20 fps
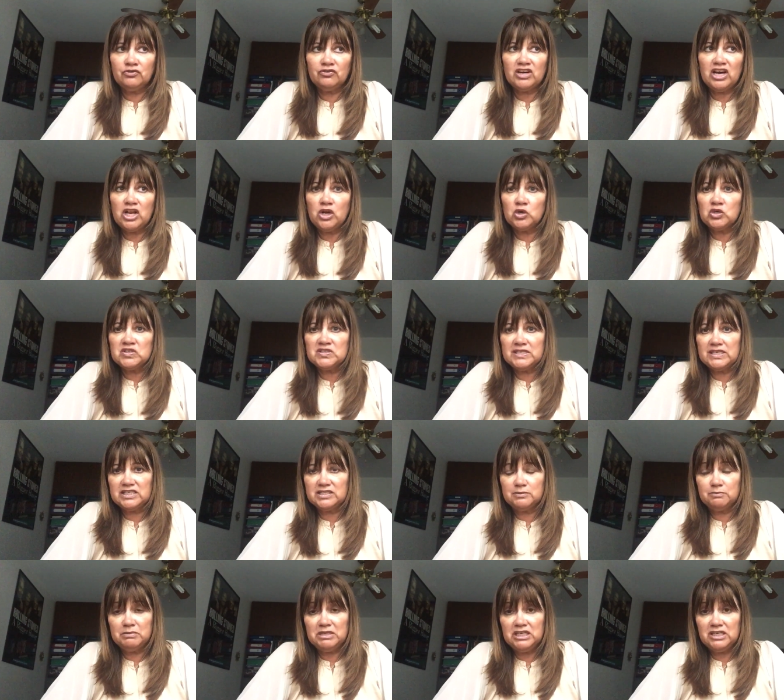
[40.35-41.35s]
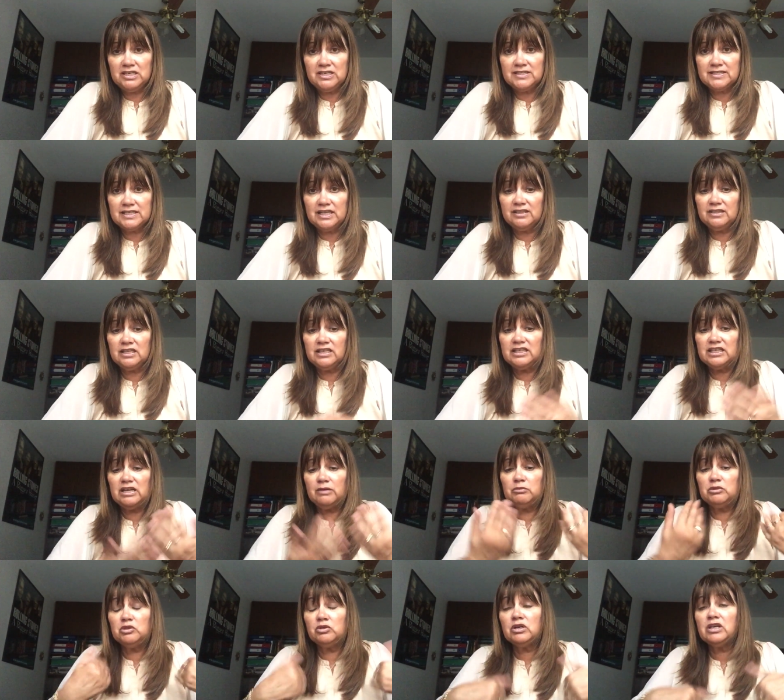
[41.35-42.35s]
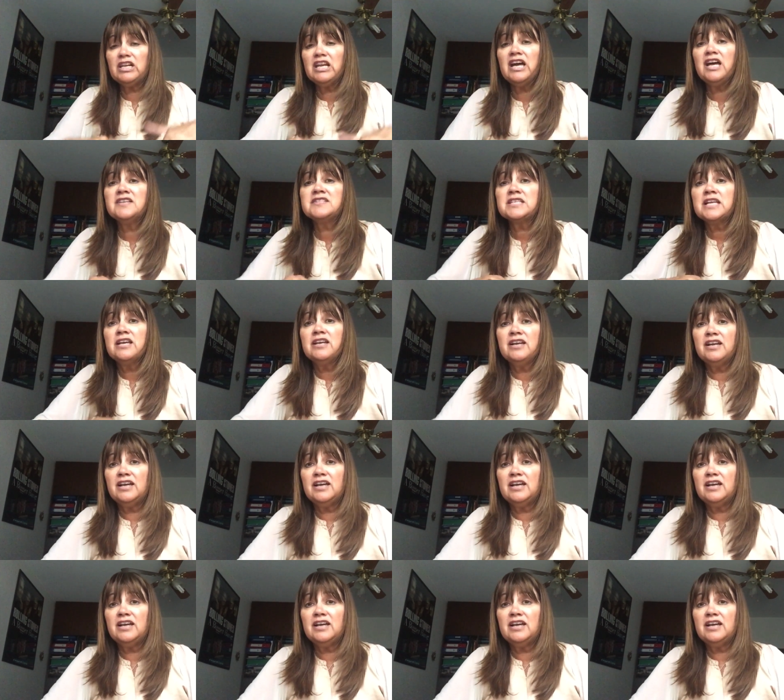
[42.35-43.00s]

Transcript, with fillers: of five or six minutes, and they come to class